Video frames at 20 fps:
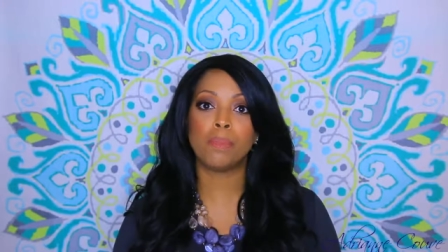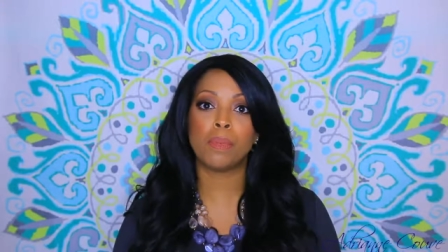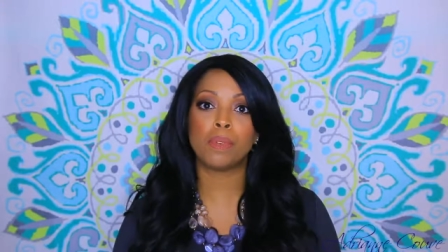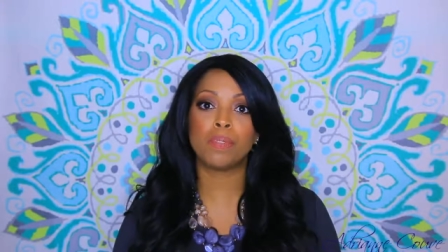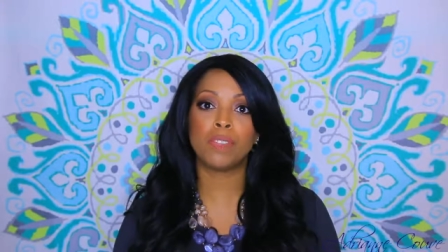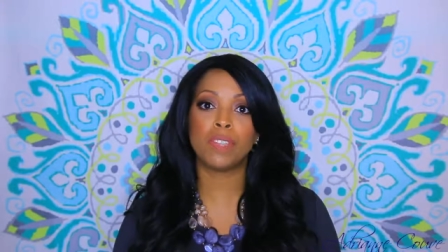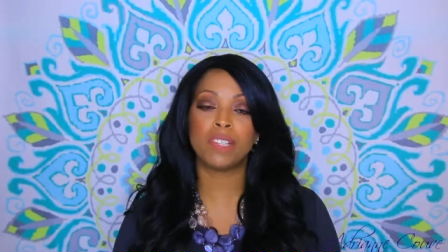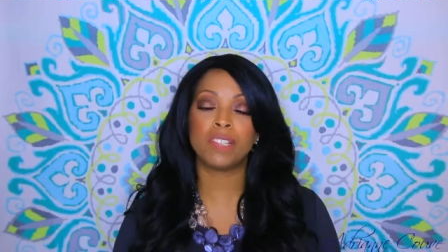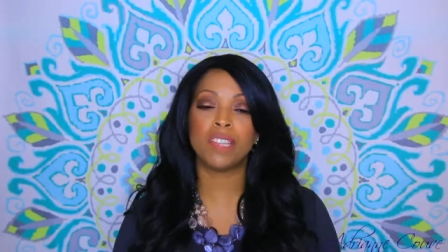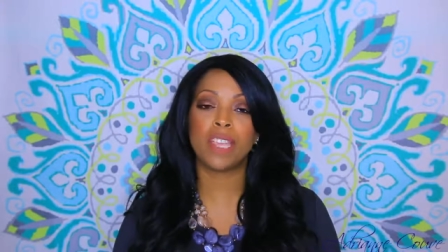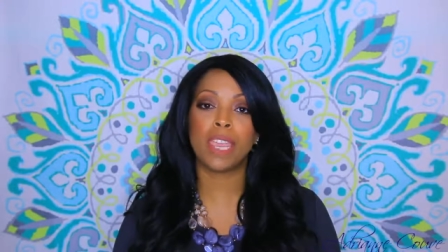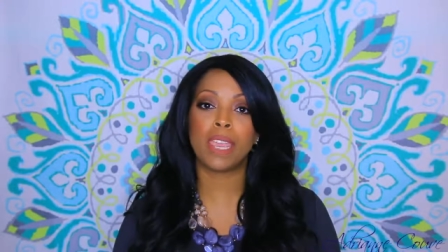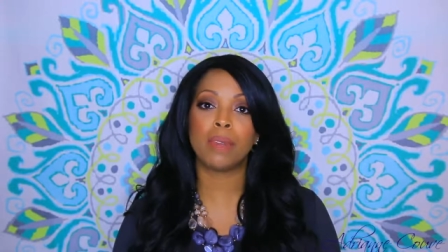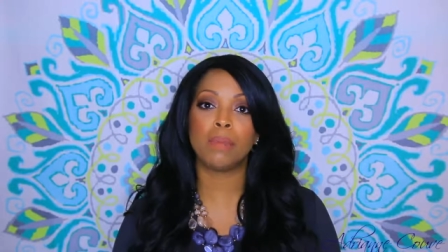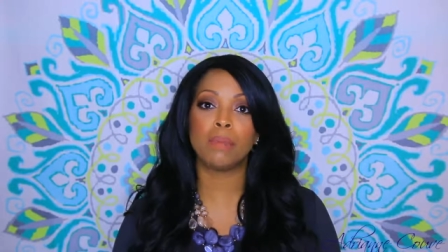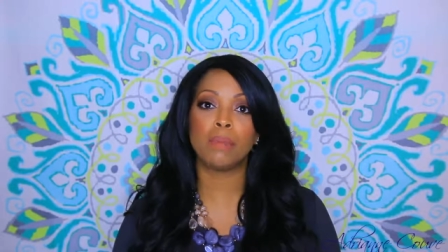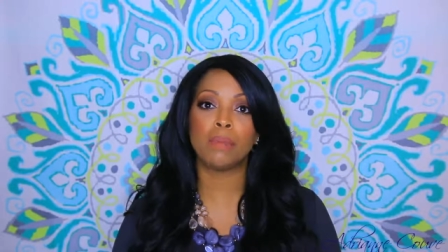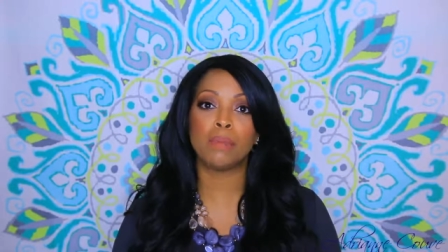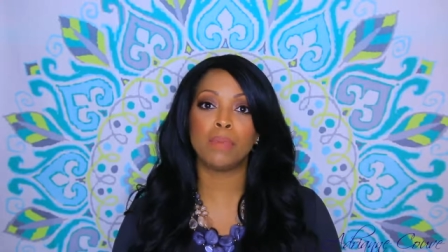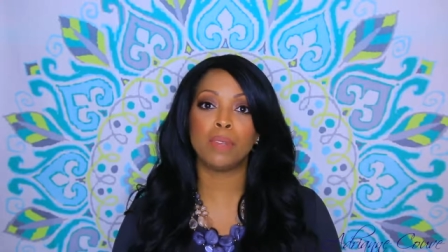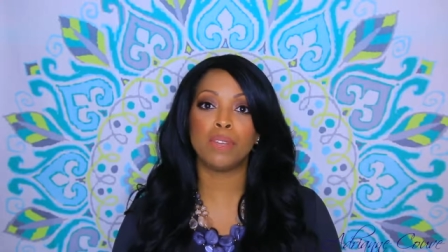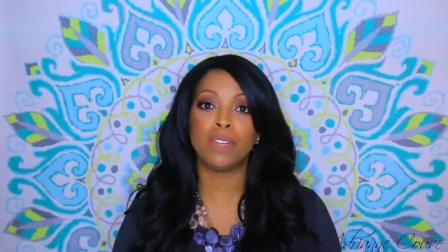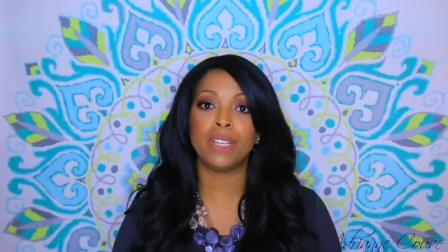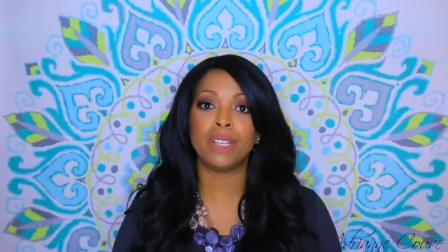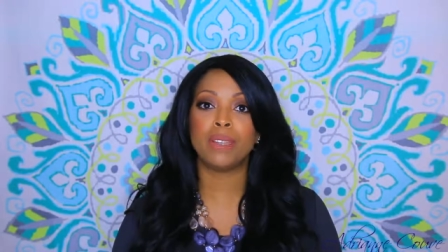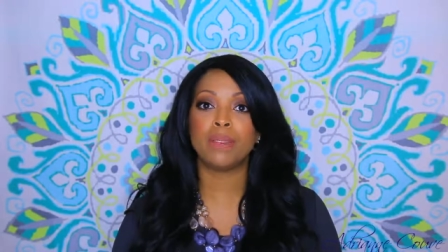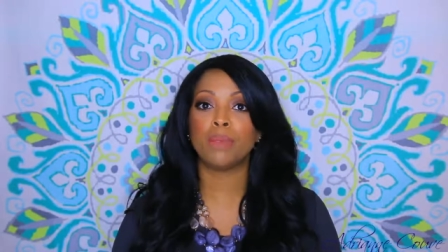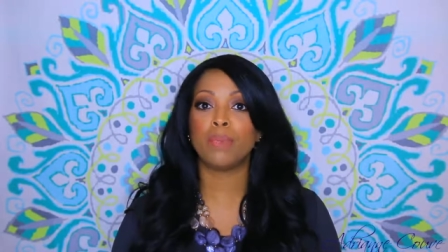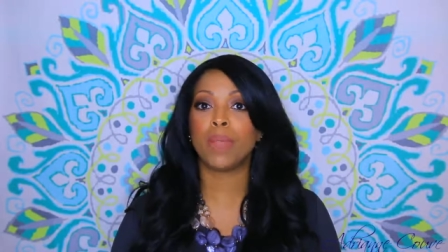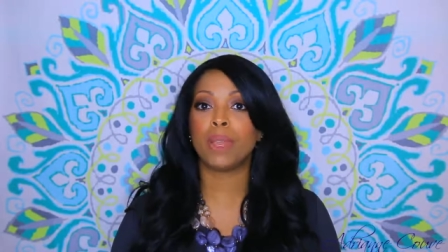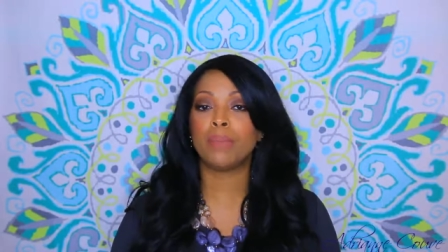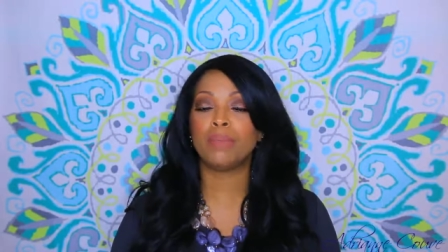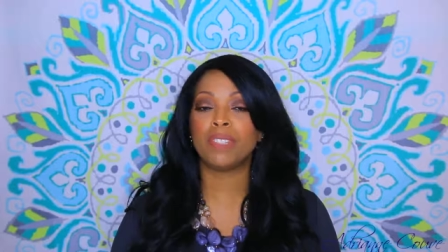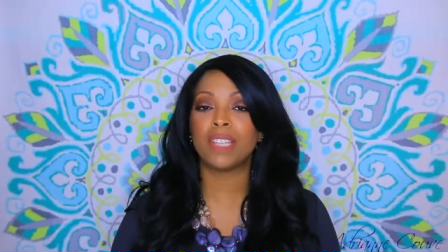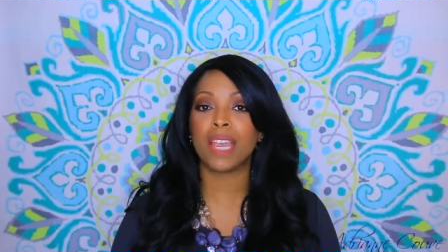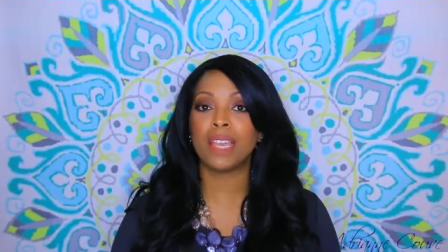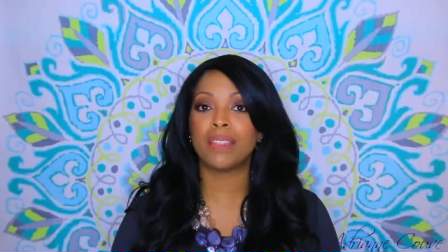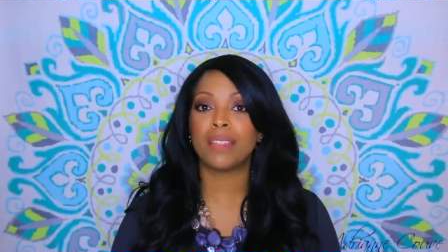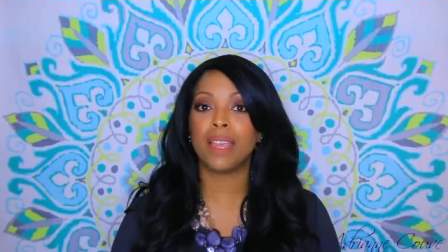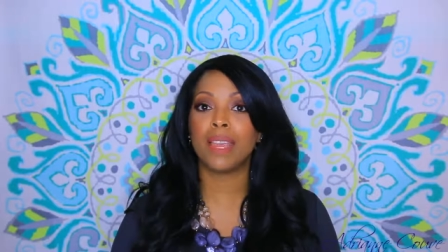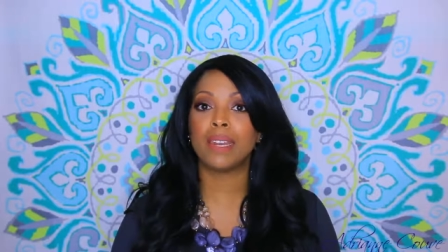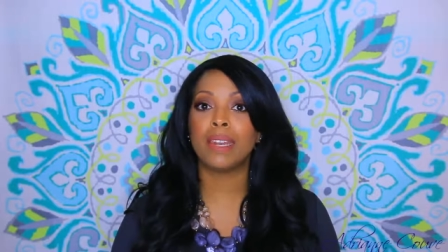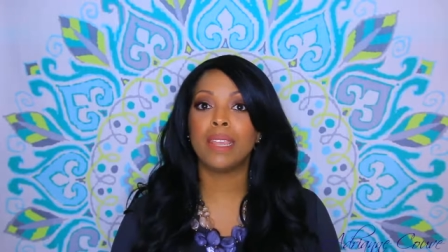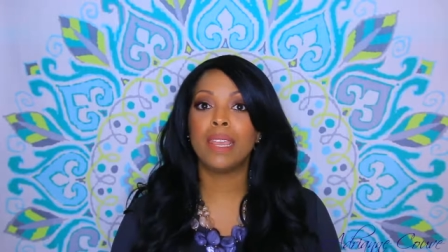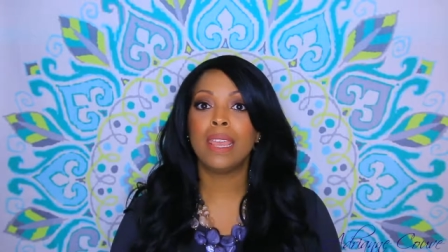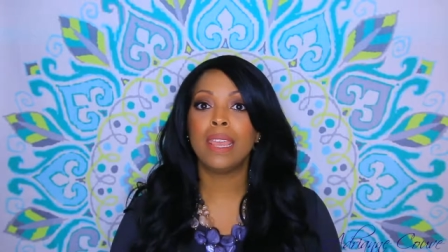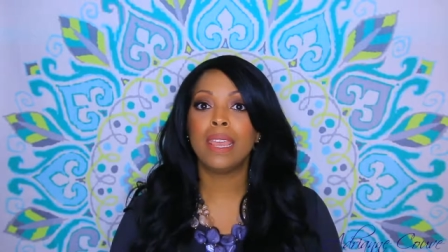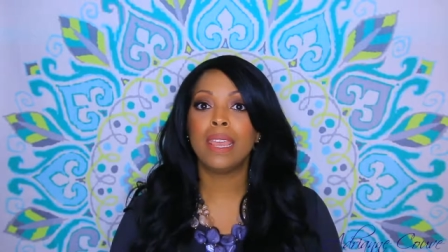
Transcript: the Tam Beauty website that